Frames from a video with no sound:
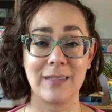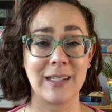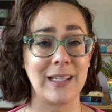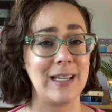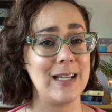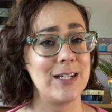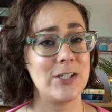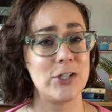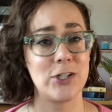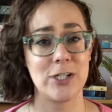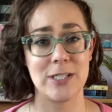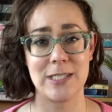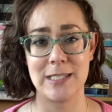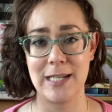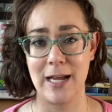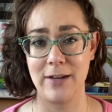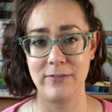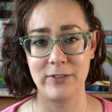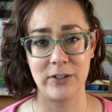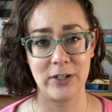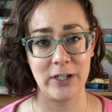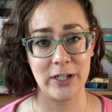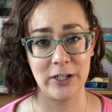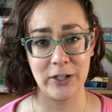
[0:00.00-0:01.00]
it's just
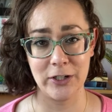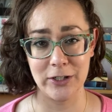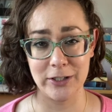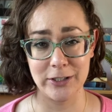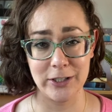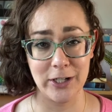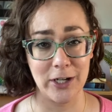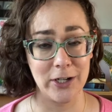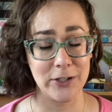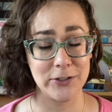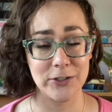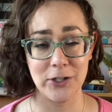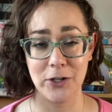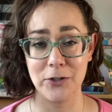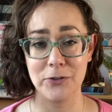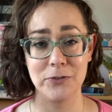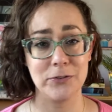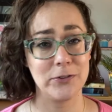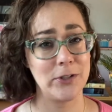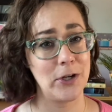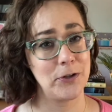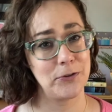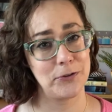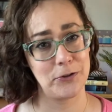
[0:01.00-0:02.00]
not very good, y'all.
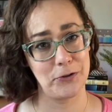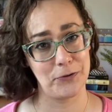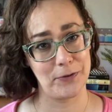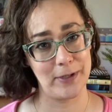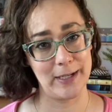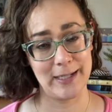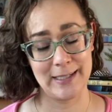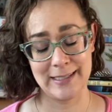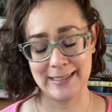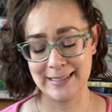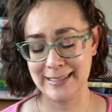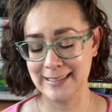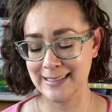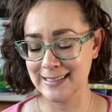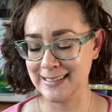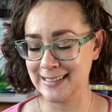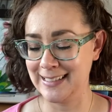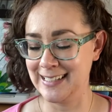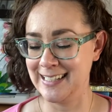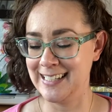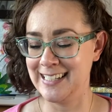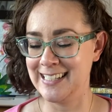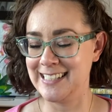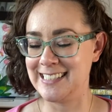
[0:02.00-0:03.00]
Don't, don't do it.
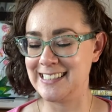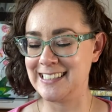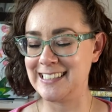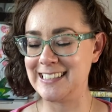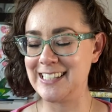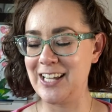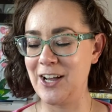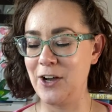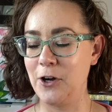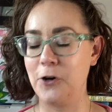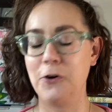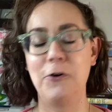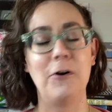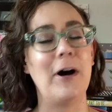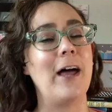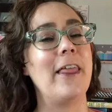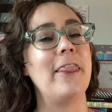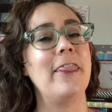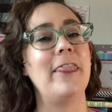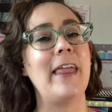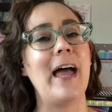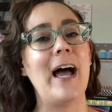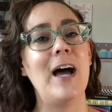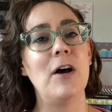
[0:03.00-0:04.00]
So
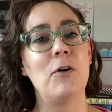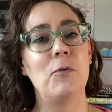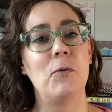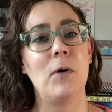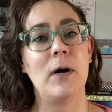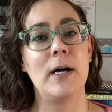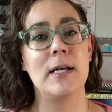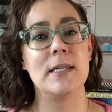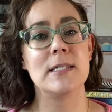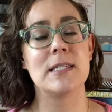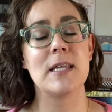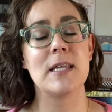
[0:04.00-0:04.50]
that was